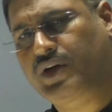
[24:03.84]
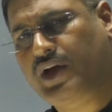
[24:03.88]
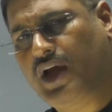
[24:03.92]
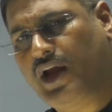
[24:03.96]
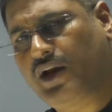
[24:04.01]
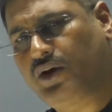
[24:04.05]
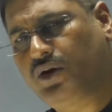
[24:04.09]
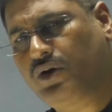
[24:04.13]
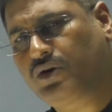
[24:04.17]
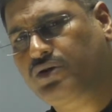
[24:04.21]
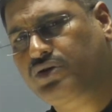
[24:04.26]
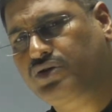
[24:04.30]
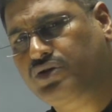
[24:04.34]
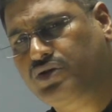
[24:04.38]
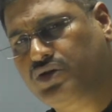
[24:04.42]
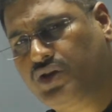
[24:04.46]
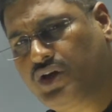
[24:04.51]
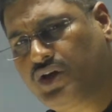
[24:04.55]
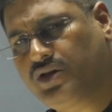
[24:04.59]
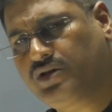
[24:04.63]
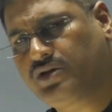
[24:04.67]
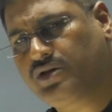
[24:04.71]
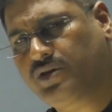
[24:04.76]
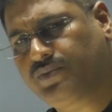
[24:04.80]
cannot
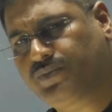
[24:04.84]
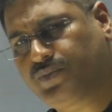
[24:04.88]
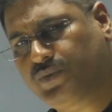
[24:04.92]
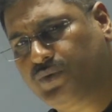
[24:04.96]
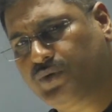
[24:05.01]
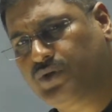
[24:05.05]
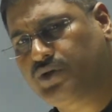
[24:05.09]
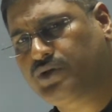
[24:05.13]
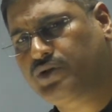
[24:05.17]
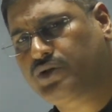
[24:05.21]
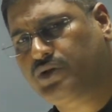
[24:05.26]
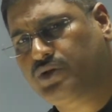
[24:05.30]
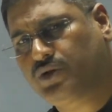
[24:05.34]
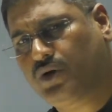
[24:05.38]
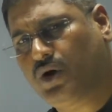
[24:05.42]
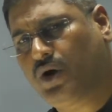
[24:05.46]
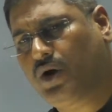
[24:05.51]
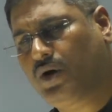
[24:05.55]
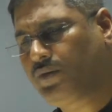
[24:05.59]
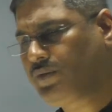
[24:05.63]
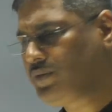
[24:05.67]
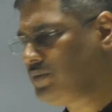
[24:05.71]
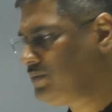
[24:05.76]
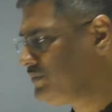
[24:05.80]
change the position
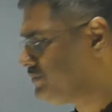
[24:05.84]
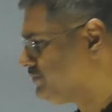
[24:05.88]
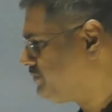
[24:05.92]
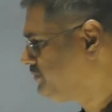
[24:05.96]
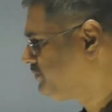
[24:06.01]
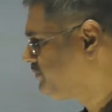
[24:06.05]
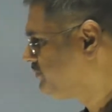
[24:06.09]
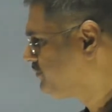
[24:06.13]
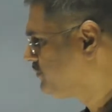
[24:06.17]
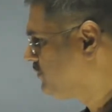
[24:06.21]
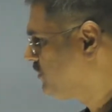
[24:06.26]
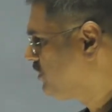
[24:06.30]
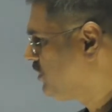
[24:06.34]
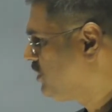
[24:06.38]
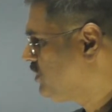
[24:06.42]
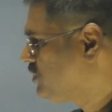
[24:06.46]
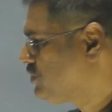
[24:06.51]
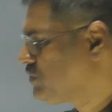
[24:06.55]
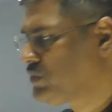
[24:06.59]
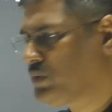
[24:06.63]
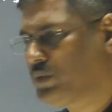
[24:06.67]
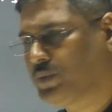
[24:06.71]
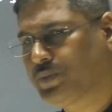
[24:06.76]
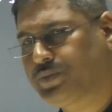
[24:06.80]
of these
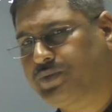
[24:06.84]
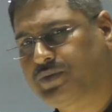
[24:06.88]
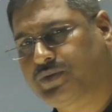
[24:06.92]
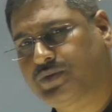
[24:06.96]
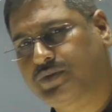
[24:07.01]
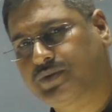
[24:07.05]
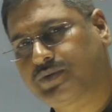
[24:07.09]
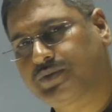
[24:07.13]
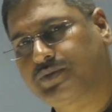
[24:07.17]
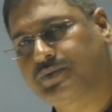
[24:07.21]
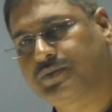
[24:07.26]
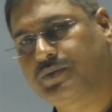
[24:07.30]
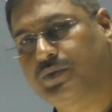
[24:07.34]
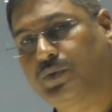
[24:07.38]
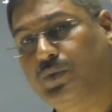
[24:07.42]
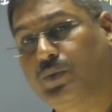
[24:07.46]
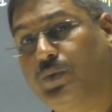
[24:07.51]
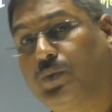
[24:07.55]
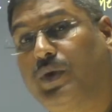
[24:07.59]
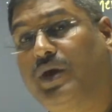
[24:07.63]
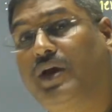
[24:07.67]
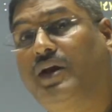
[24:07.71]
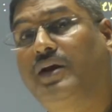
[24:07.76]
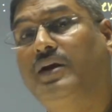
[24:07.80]
groups
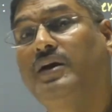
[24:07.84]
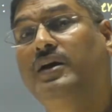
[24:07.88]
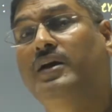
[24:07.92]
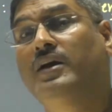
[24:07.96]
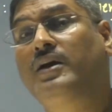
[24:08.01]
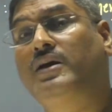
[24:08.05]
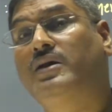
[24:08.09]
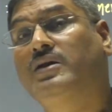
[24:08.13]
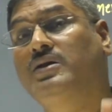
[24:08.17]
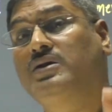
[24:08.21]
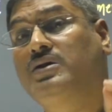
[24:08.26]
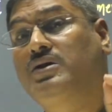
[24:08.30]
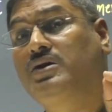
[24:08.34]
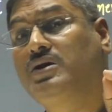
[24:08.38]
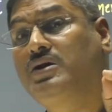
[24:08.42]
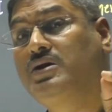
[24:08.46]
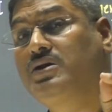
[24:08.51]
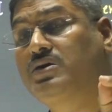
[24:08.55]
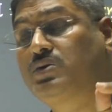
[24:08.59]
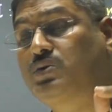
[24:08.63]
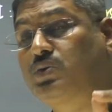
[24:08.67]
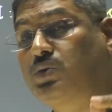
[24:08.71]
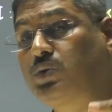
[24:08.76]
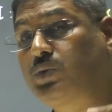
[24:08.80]
when
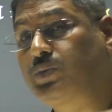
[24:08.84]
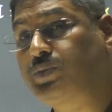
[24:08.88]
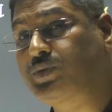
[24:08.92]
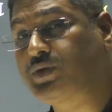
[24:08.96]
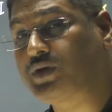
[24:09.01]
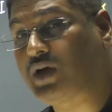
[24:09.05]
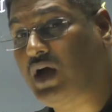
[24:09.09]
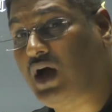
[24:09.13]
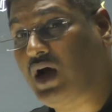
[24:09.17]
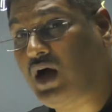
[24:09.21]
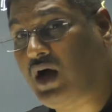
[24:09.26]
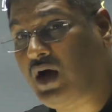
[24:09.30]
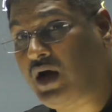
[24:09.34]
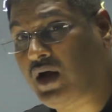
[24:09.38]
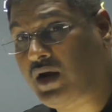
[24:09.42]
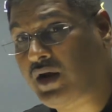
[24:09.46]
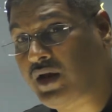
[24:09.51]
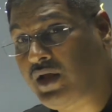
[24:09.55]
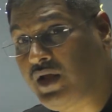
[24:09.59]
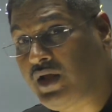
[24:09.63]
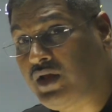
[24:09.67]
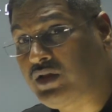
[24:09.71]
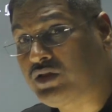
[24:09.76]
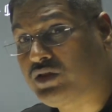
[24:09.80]
these groups are
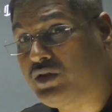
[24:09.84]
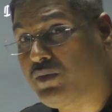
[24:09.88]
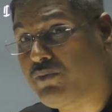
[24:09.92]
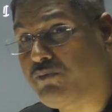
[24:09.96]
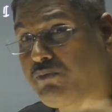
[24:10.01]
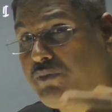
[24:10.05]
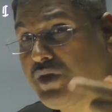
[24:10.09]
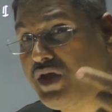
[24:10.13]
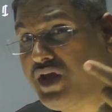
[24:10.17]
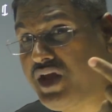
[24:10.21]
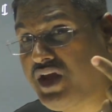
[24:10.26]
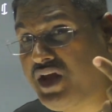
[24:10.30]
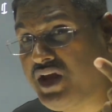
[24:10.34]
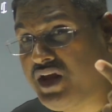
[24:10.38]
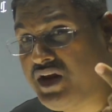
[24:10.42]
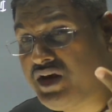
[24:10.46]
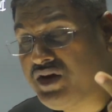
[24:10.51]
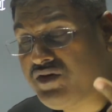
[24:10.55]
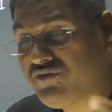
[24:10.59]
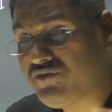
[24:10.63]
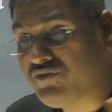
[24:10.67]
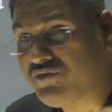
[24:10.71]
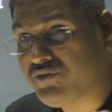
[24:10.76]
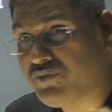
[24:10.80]
the
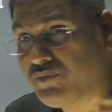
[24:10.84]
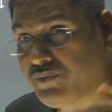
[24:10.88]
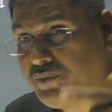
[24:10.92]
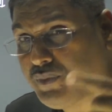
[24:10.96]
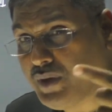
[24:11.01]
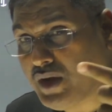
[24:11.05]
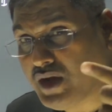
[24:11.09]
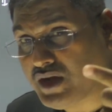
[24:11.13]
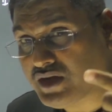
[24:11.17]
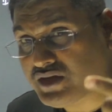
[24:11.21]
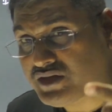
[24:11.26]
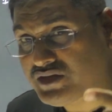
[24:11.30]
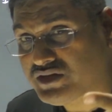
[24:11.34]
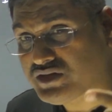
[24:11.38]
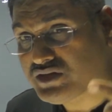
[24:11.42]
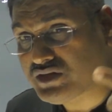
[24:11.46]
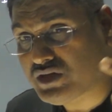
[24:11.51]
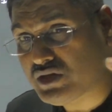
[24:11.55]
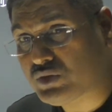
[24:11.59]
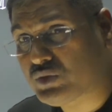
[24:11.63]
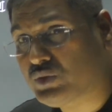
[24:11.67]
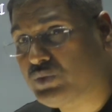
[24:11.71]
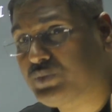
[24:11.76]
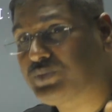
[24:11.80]
main
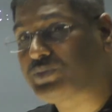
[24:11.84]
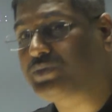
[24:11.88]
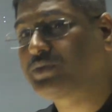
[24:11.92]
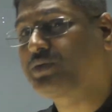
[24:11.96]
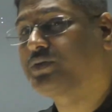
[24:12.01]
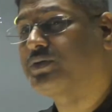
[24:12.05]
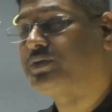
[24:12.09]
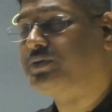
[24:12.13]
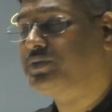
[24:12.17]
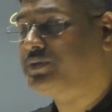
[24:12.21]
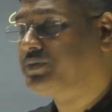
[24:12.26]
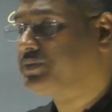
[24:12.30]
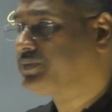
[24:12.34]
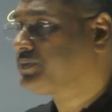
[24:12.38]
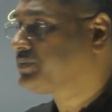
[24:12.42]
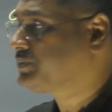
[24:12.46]
functional groups.